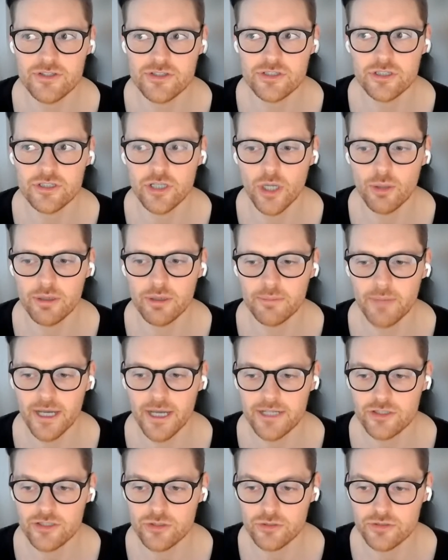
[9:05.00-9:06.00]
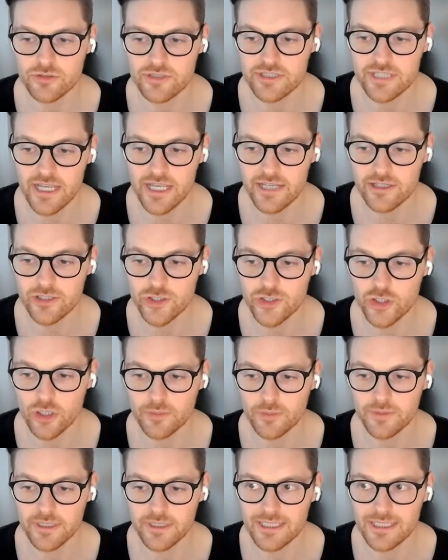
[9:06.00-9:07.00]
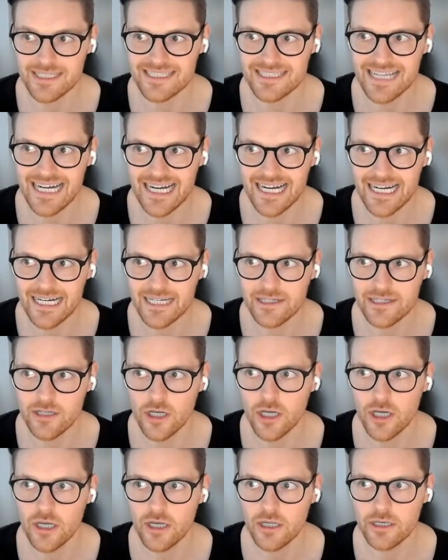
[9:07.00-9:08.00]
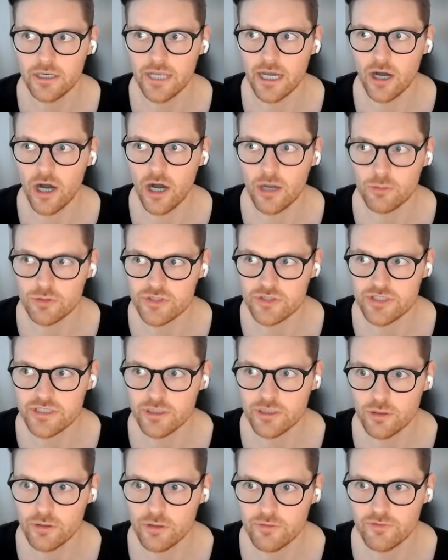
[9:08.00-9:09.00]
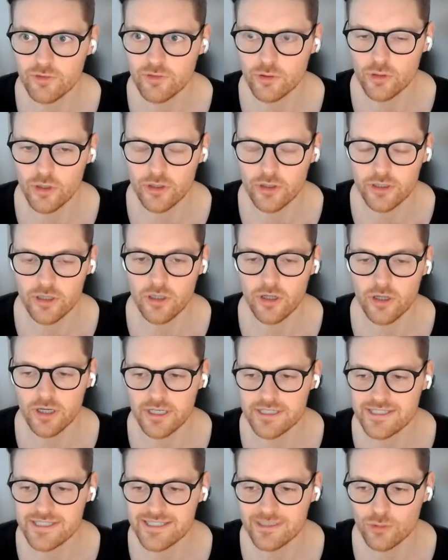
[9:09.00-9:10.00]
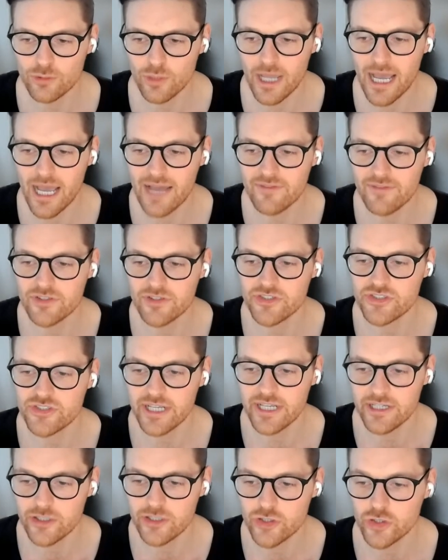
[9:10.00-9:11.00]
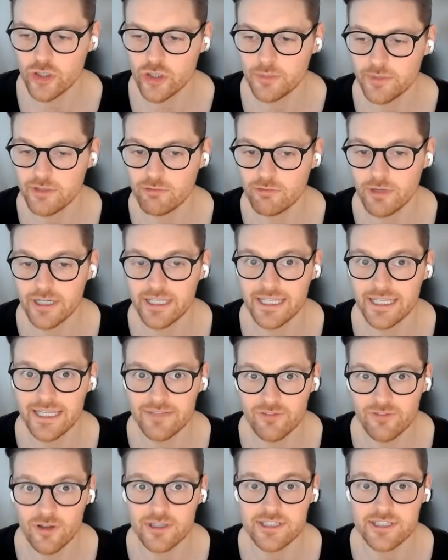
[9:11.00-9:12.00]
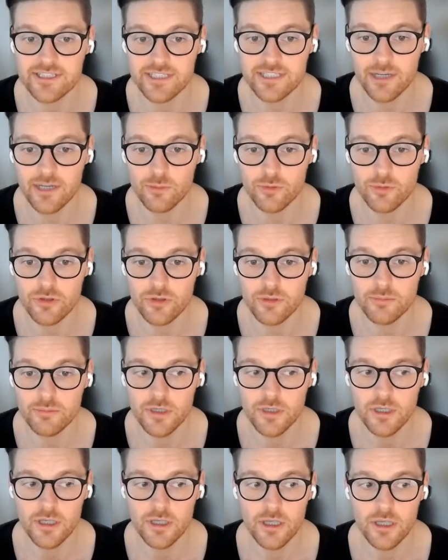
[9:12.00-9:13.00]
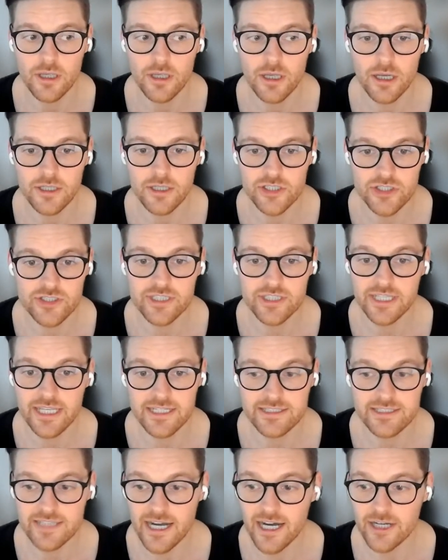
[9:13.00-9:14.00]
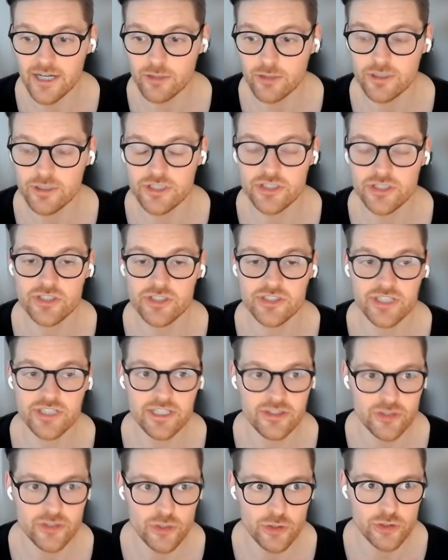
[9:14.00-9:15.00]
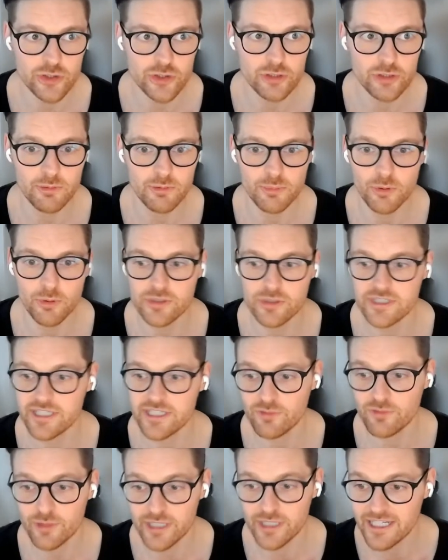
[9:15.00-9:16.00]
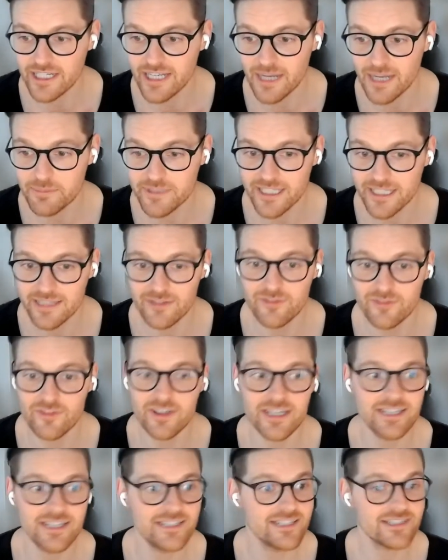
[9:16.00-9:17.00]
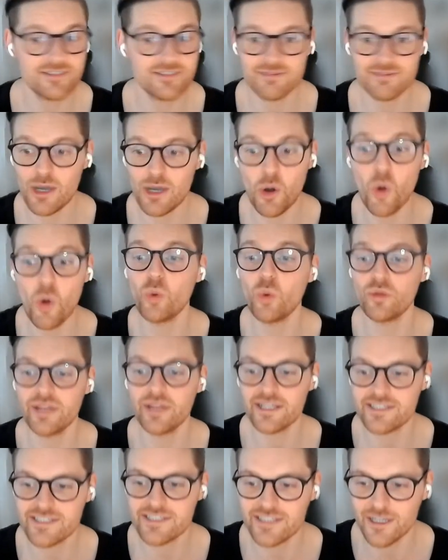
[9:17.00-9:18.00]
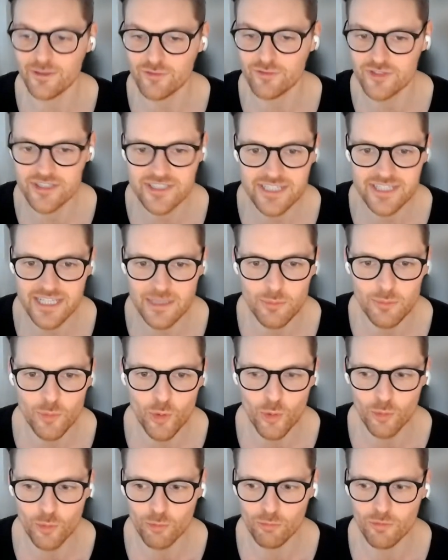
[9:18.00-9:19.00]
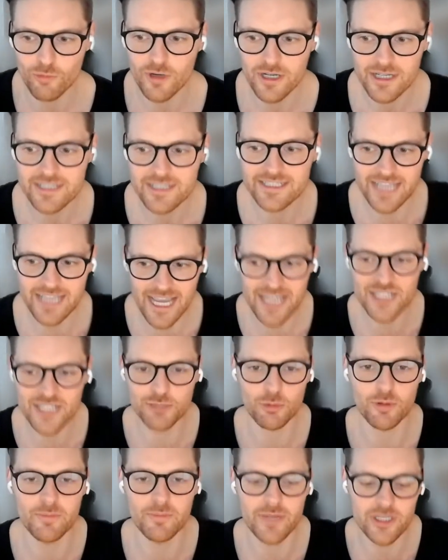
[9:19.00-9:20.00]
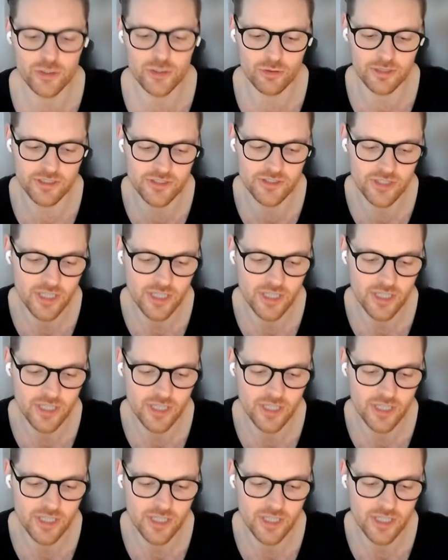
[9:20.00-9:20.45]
going back to standard shopping is hard. Now, I will still, for a lot of clients, still have a standard shopping running if I start with them, just to get data and just to see the search term report, see if we need to update the feed, just all that stuff, just to get more tangible metrics.